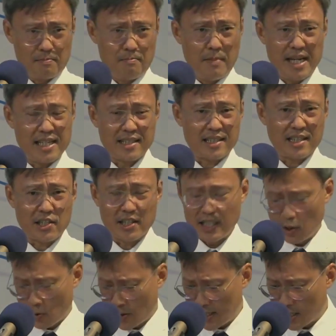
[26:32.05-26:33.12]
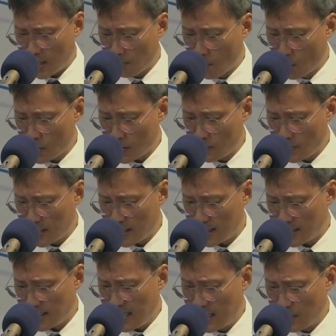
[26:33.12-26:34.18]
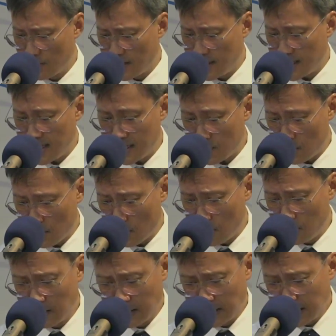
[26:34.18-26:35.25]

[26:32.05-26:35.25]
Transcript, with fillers: making such an annoying commotion with her ignorant tears? No.